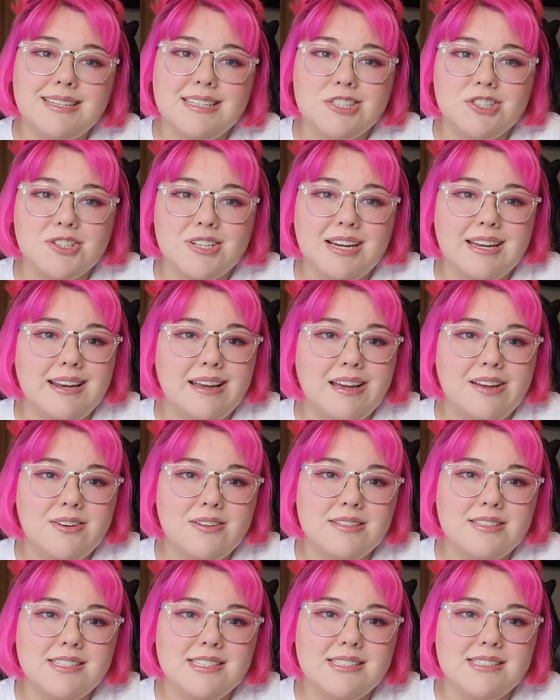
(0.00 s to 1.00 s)
It dried
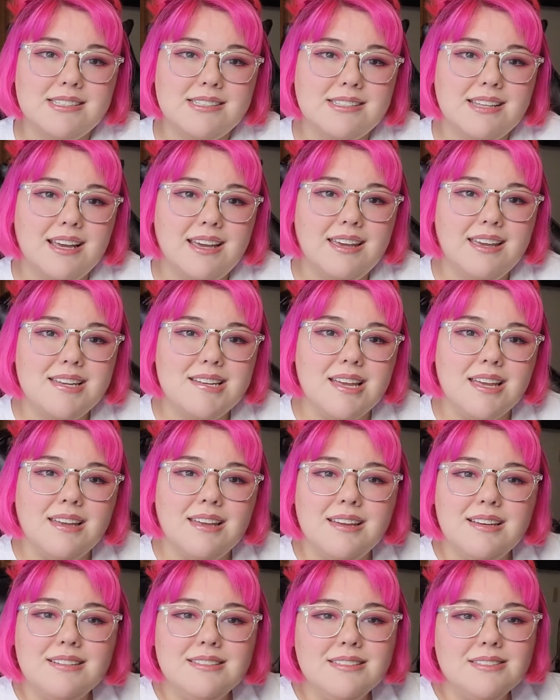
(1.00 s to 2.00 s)
out in just a second
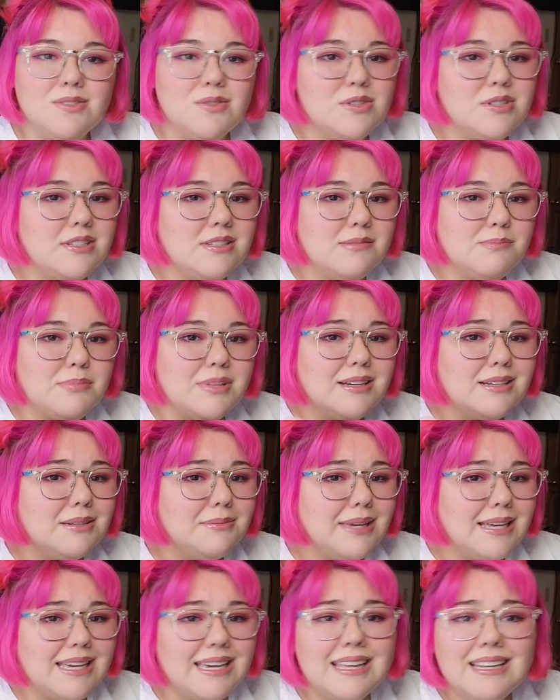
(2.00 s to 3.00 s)
and it was plugged
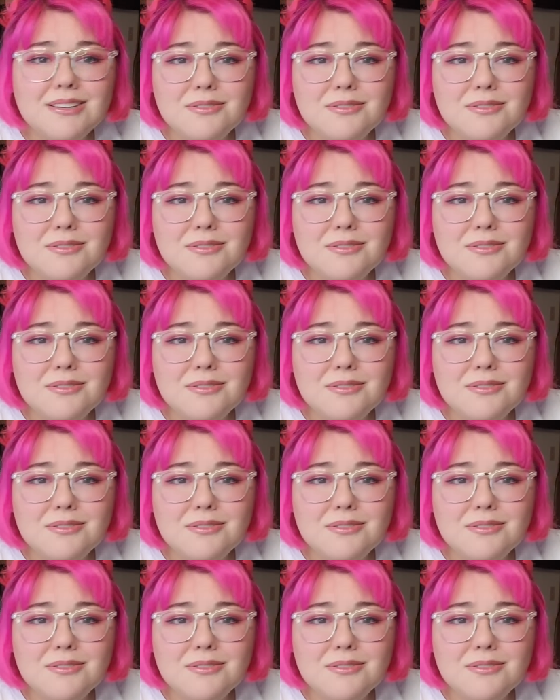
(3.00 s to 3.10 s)
back in.